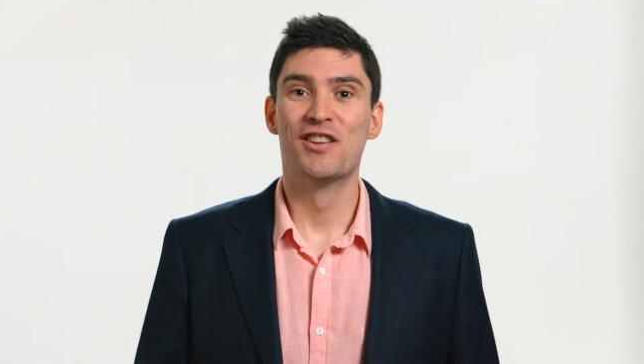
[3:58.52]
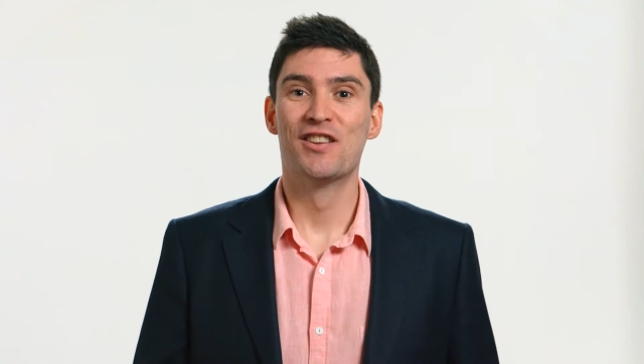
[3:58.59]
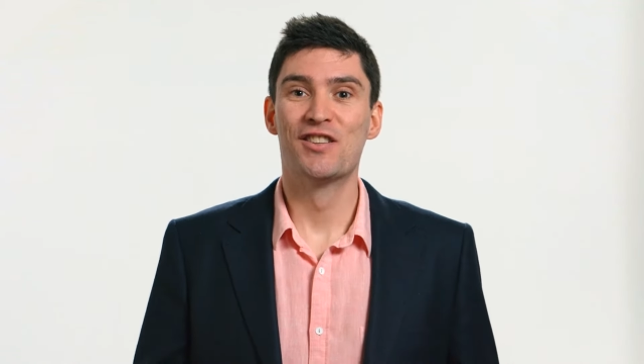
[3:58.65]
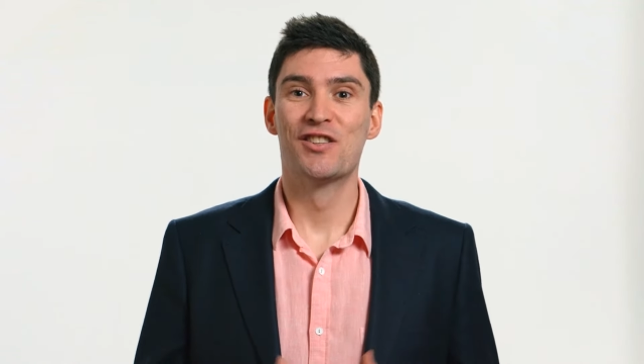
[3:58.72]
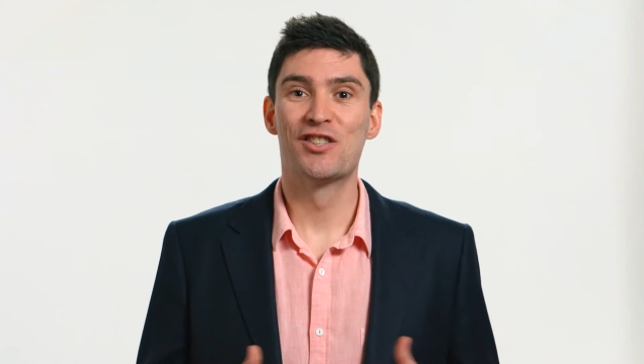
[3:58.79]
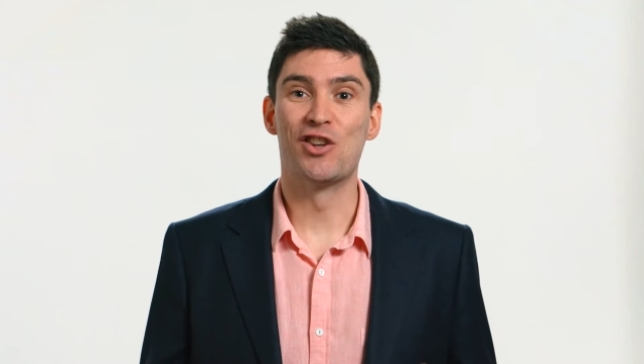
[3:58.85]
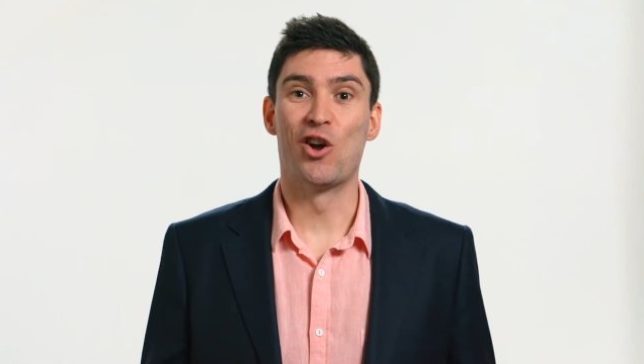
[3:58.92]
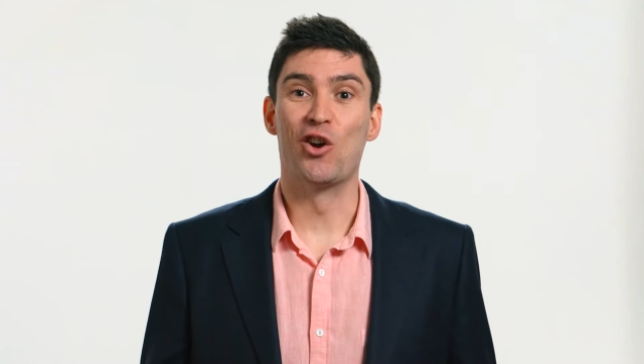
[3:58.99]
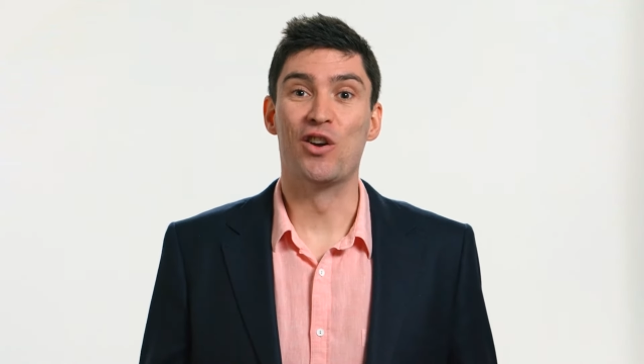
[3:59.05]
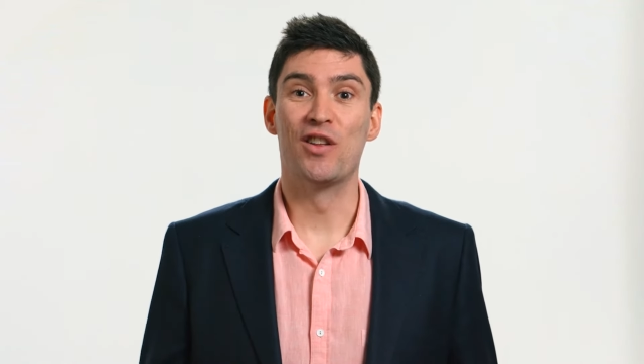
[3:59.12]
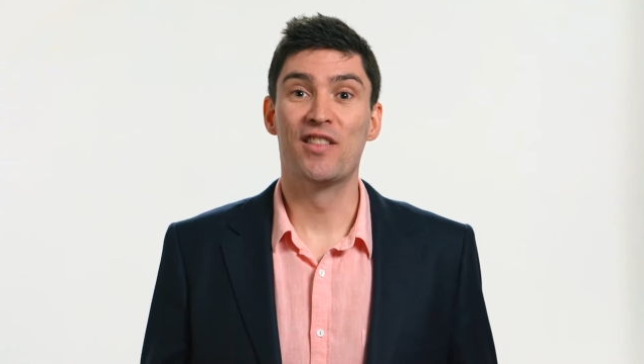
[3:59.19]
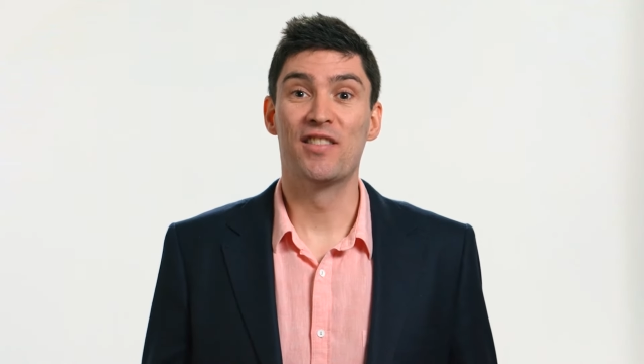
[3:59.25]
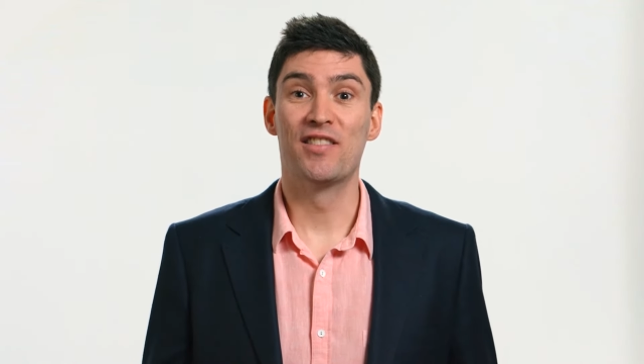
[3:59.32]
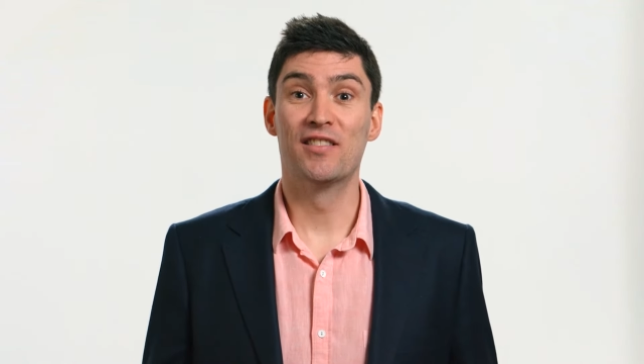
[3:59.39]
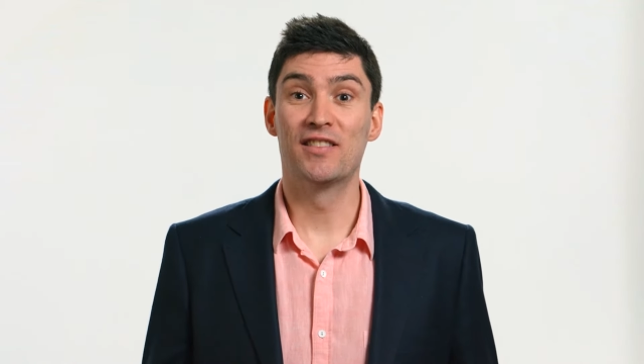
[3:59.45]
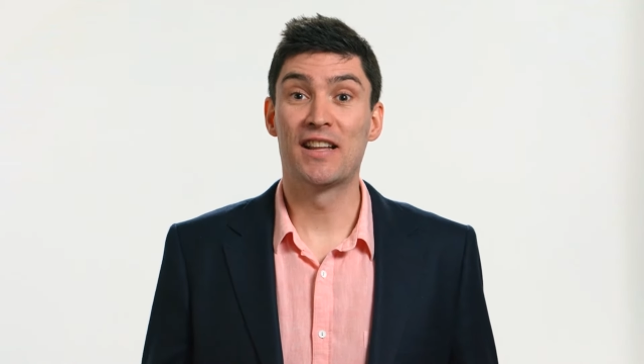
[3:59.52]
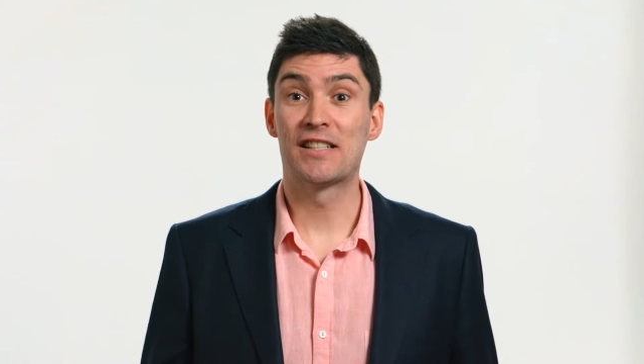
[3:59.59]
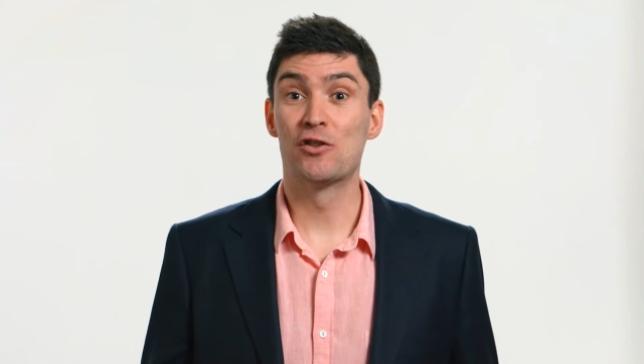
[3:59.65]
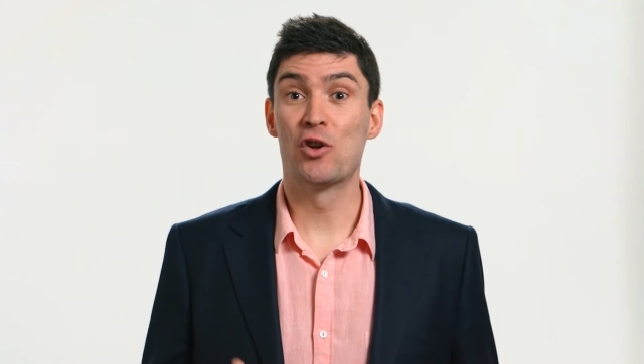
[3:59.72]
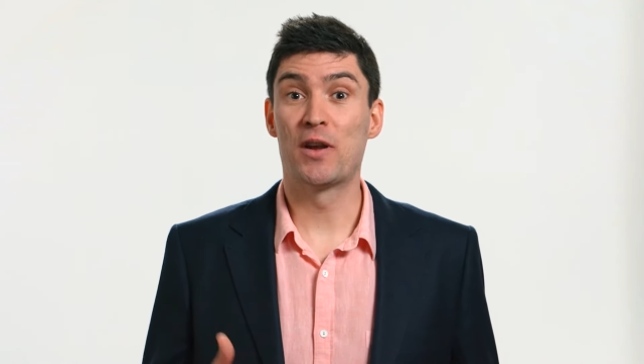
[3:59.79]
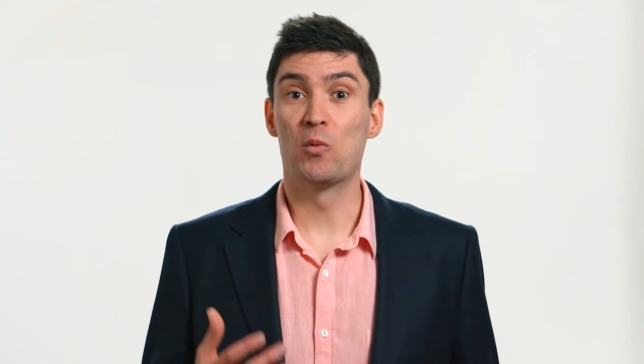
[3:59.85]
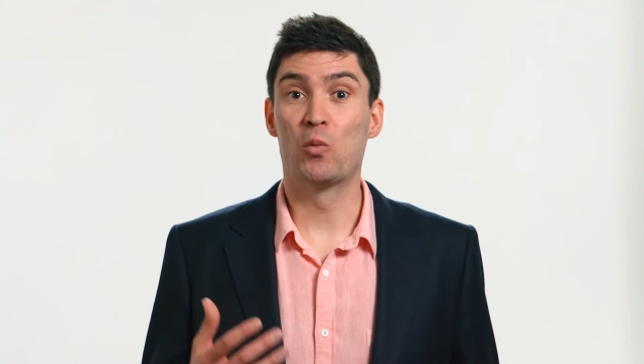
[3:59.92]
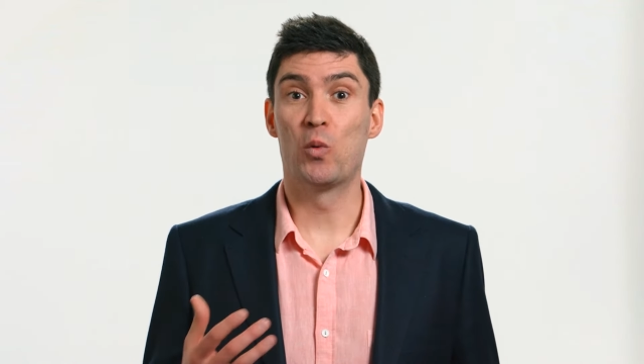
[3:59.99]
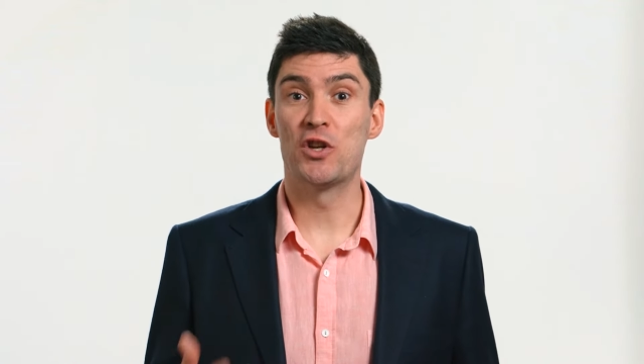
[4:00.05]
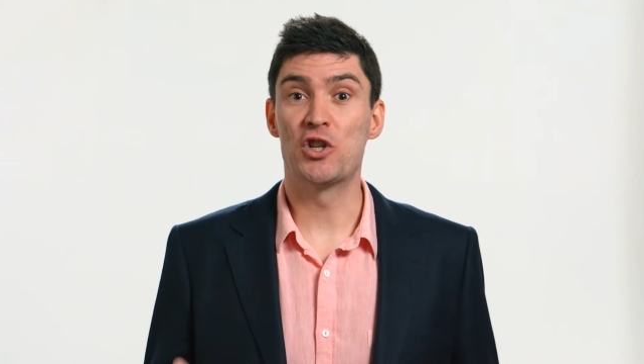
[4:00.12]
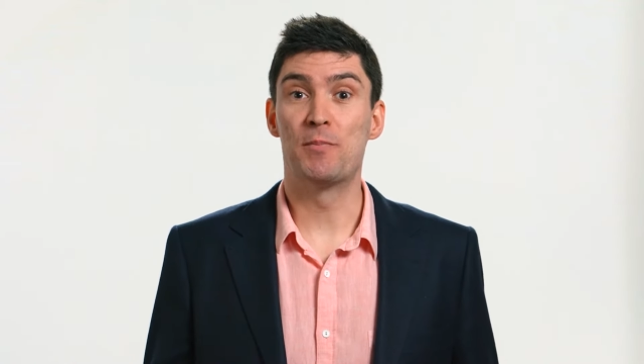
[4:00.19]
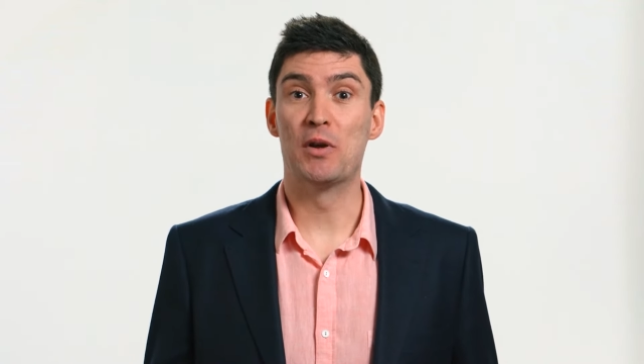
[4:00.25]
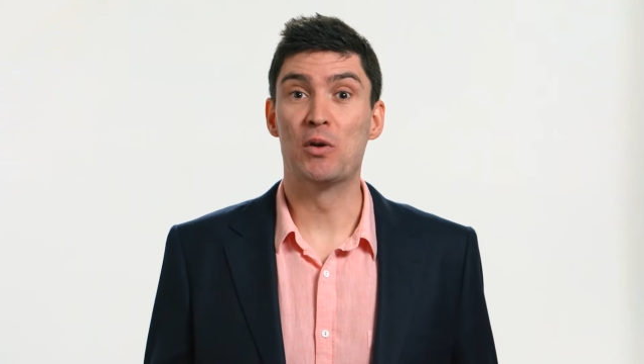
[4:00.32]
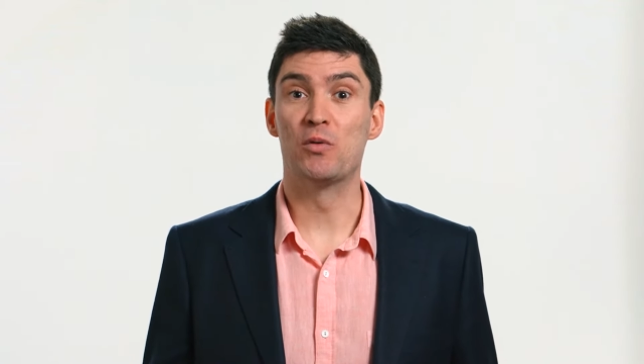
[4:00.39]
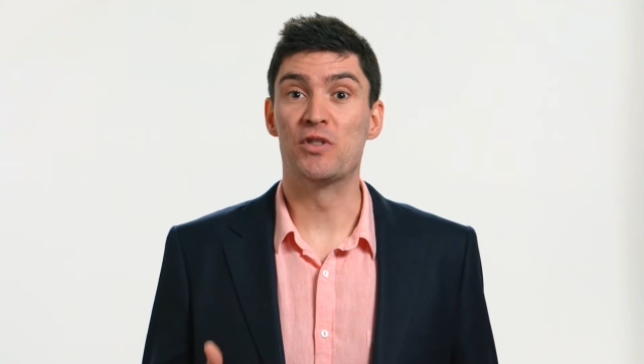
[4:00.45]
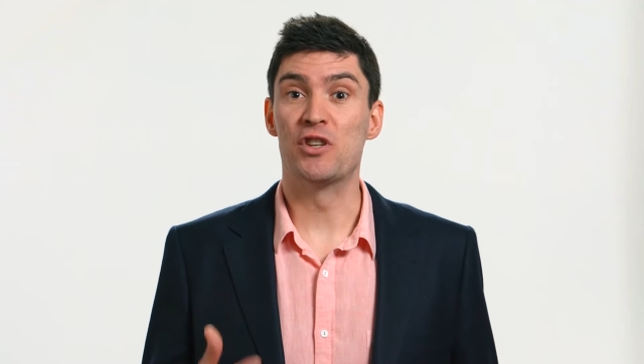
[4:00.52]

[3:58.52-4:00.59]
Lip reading: So let's look at which bills